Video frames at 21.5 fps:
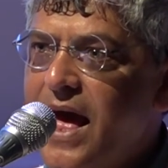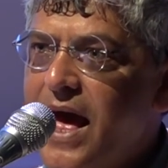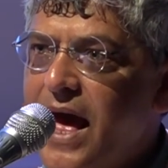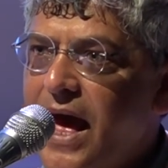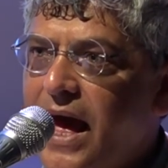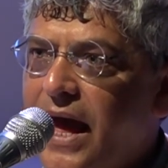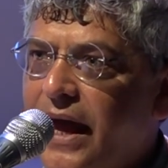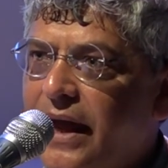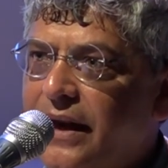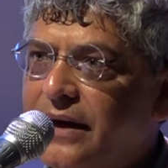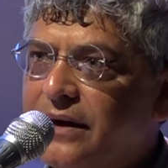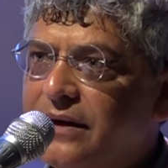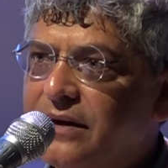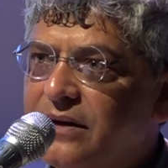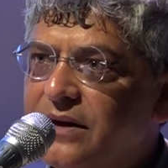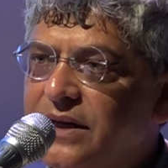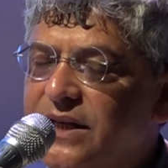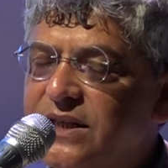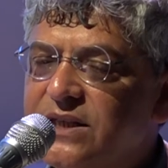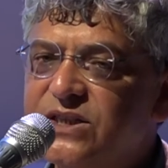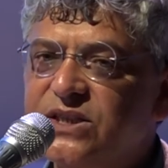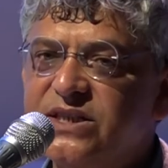
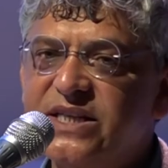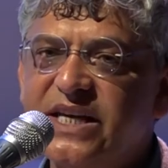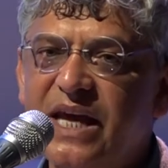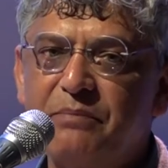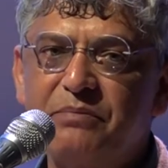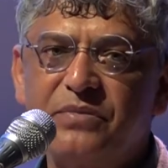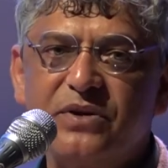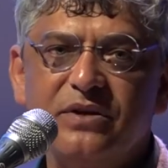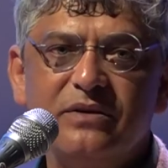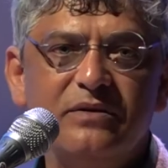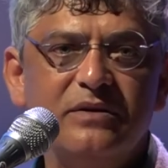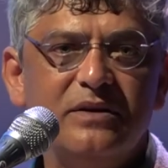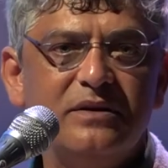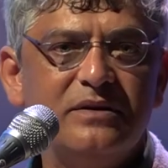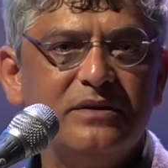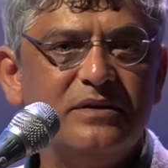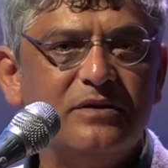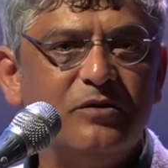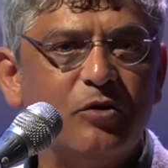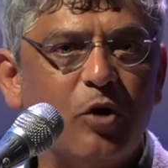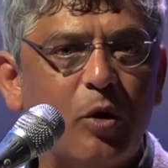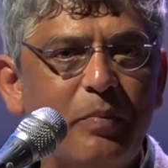And he kept
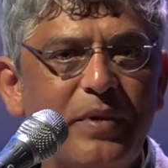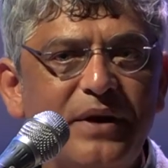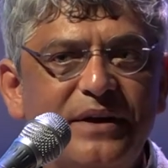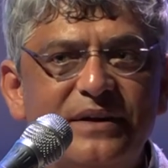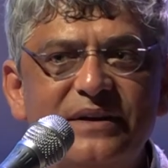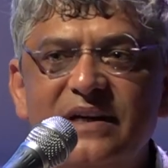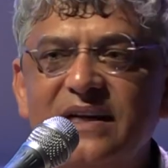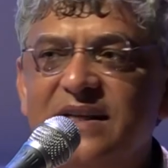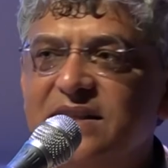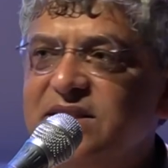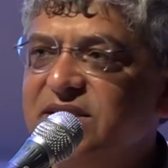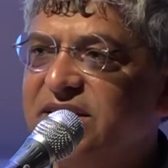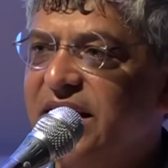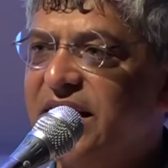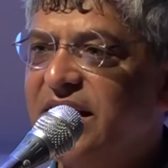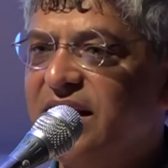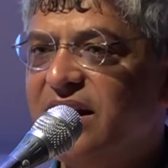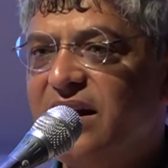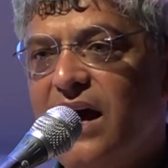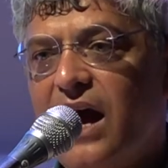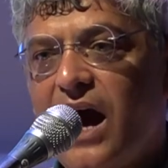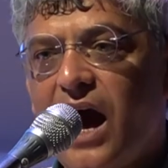repeatedly
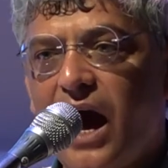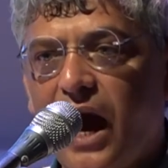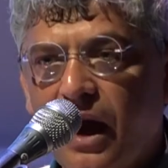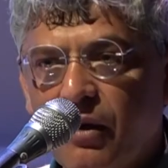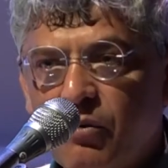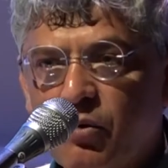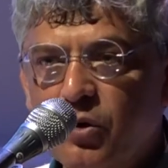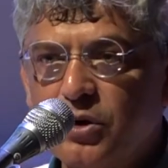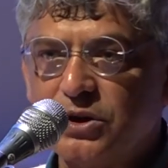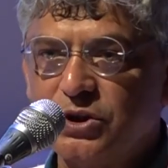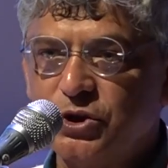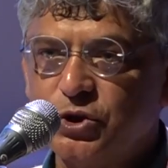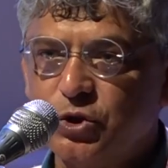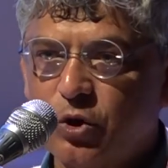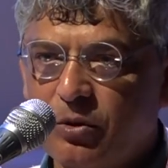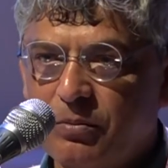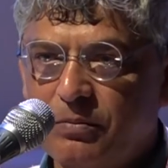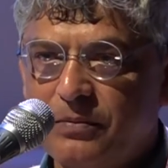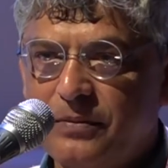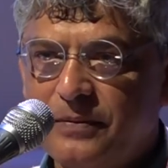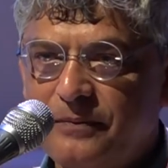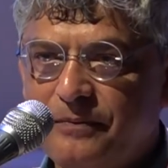saying, I want a
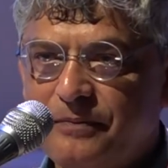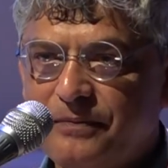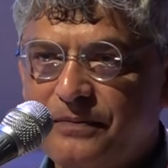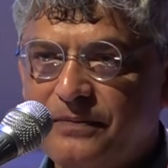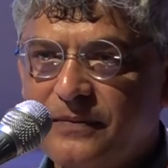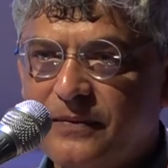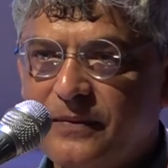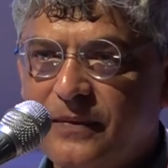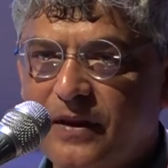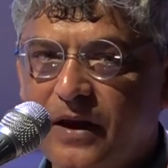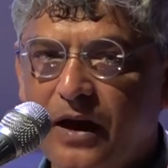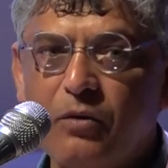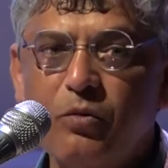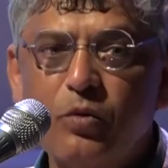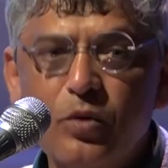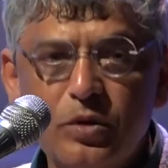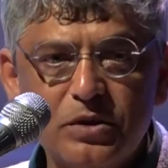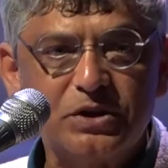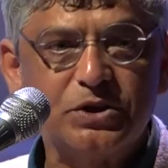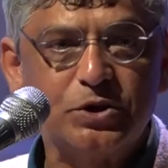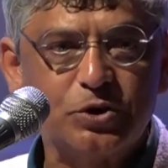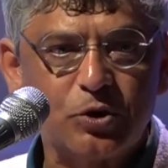job. I
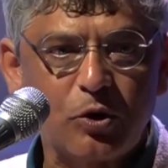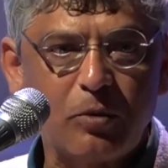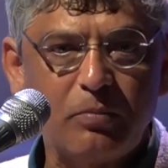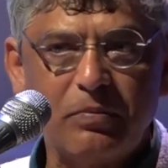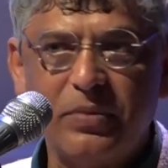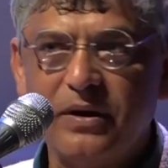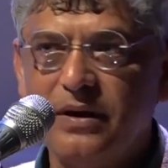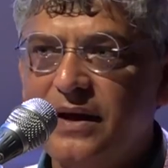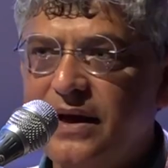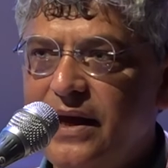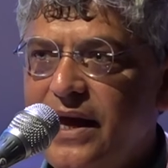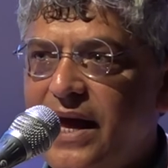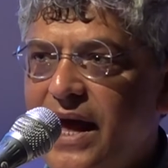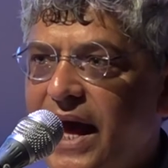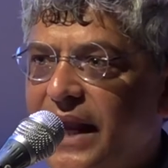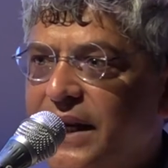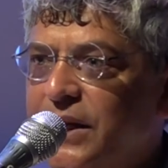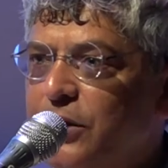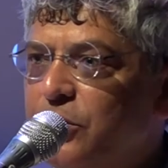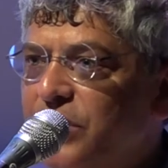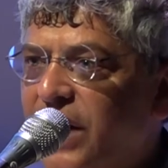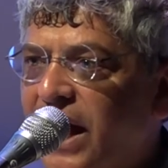want a job.
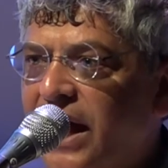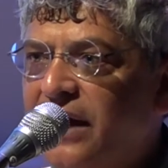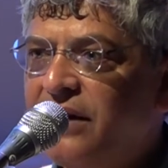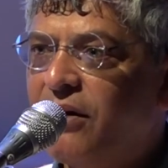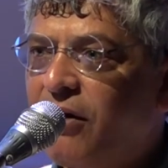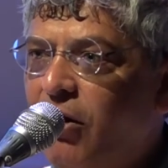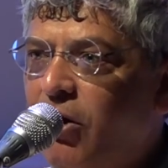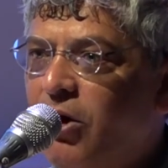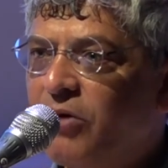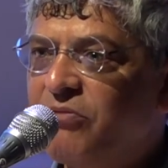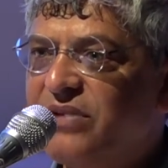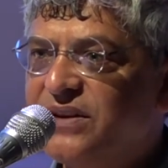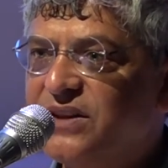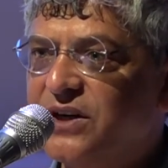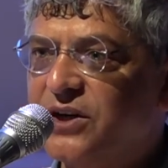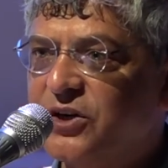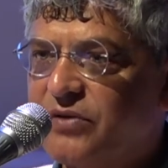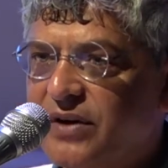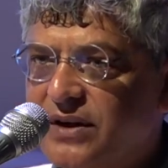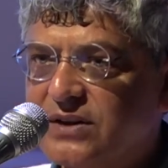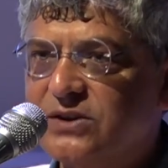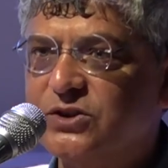And he would hang around where
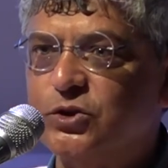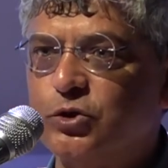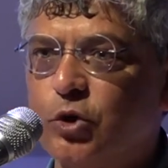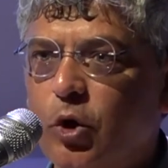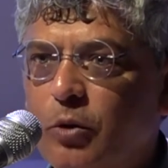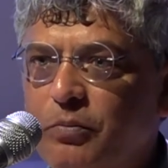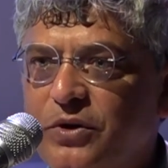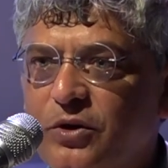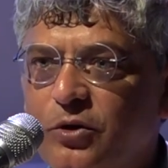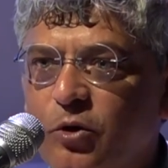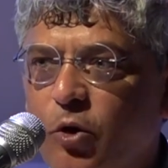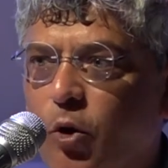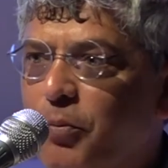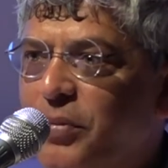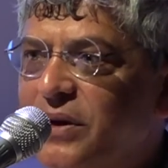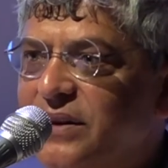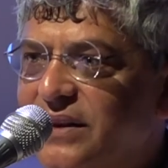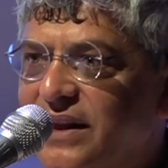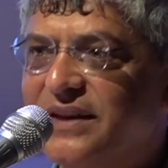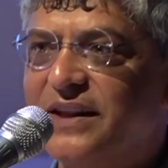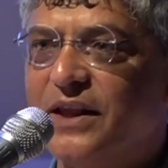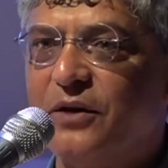the truck stopped,
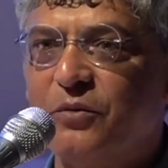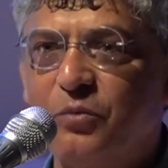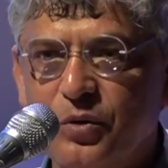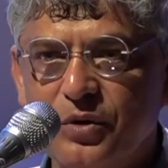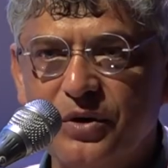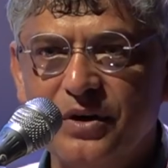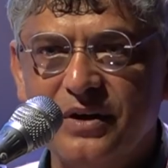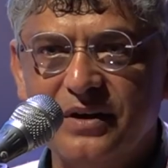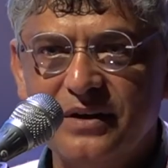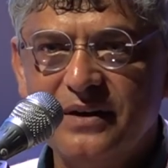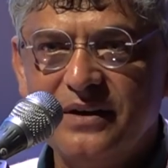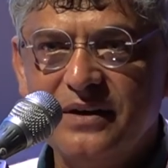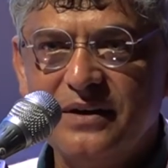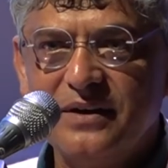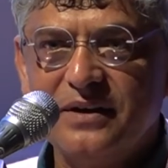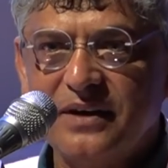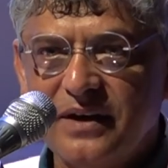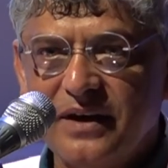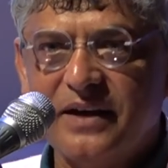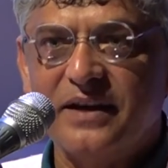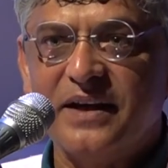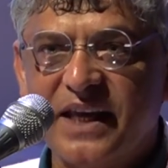hoping that they would
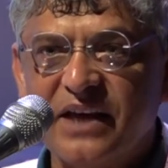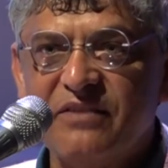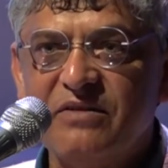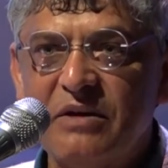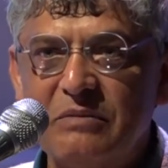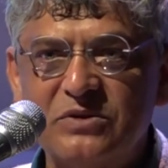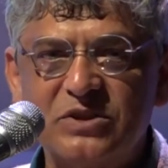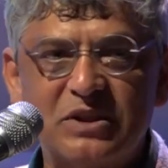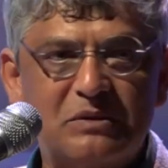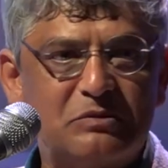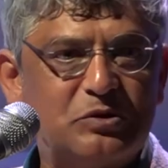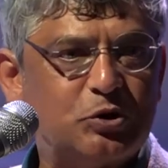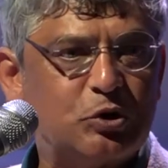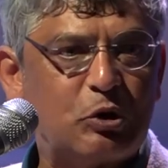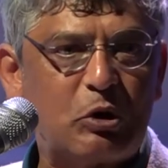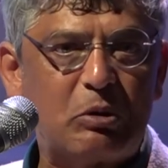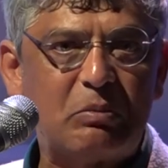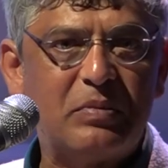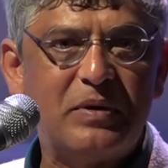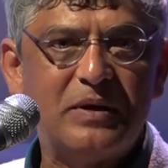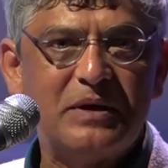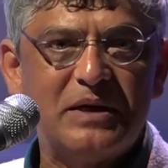give him some
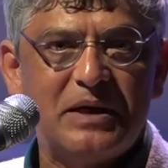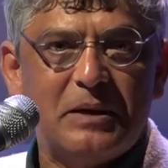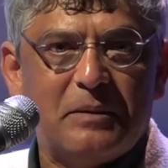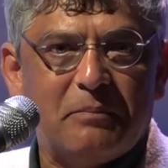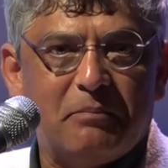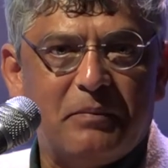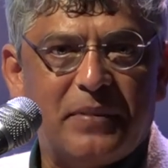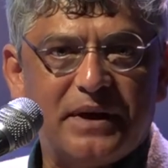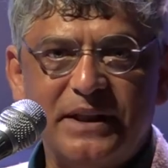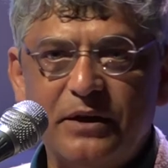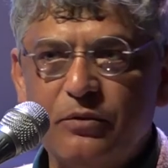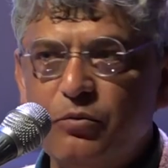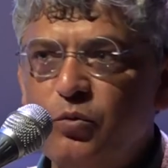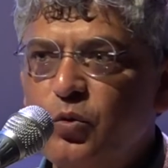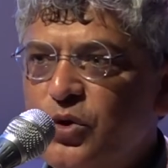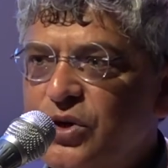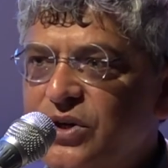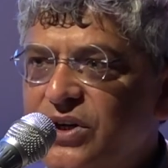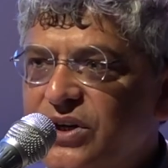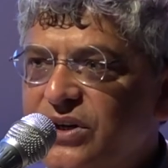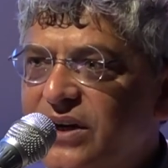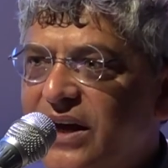job but they
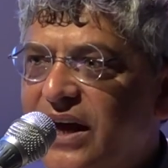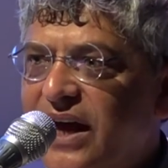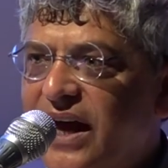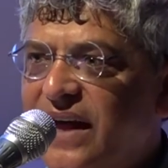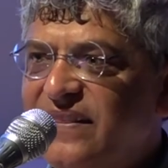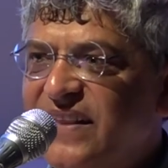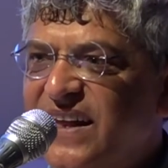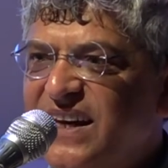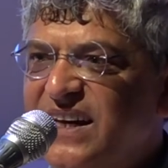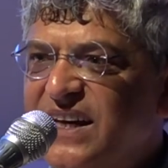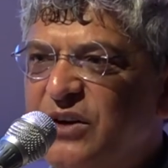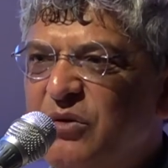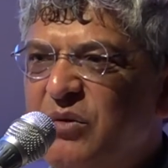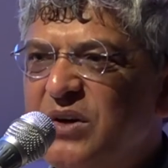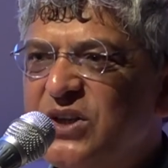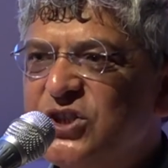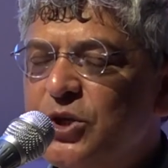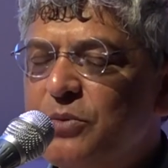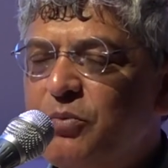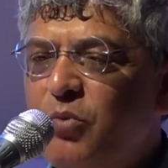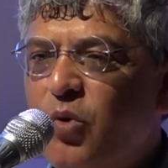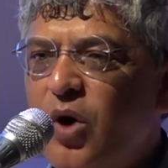wouldn't. And then it
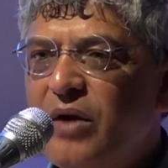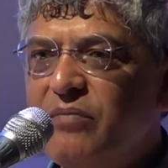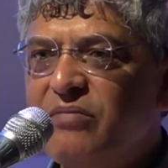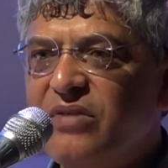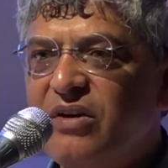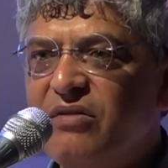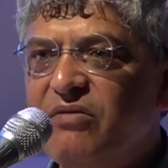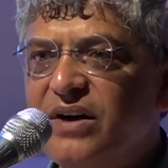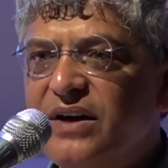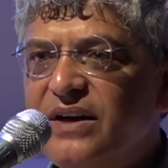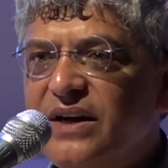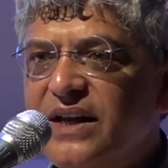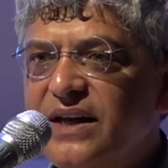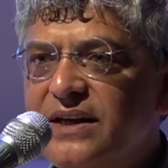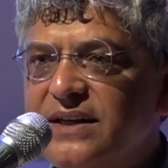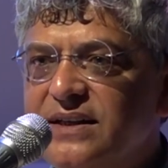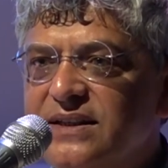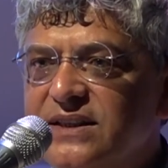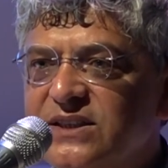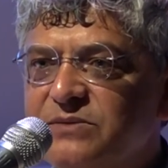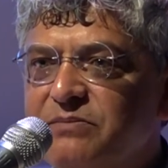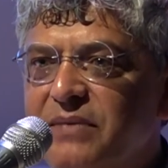reached a point where one day
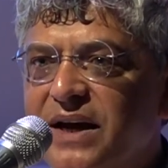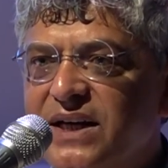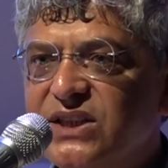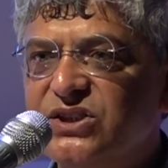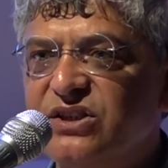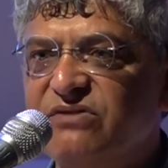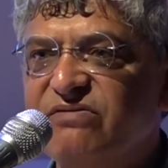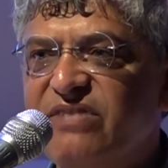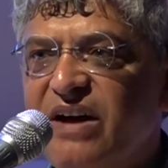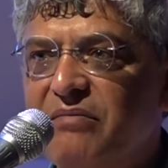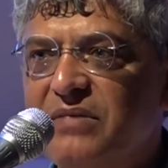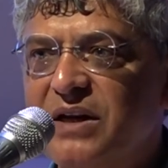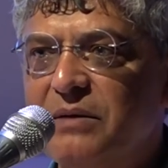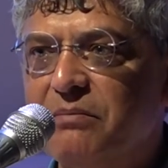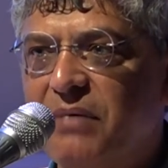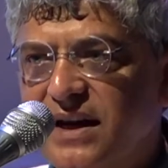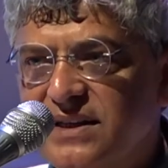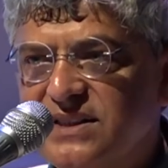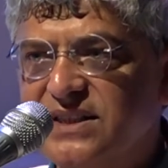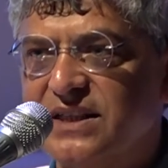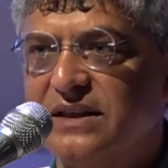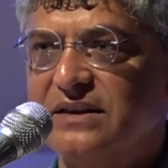he smashed the family
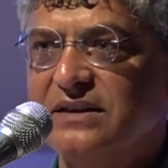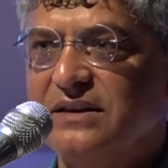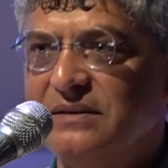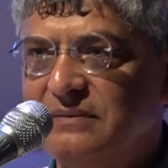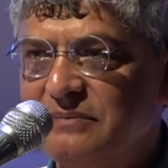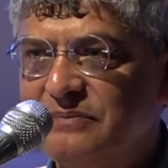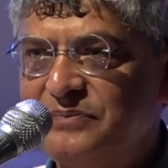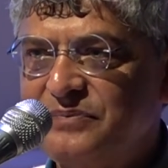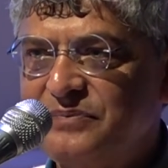bicycle.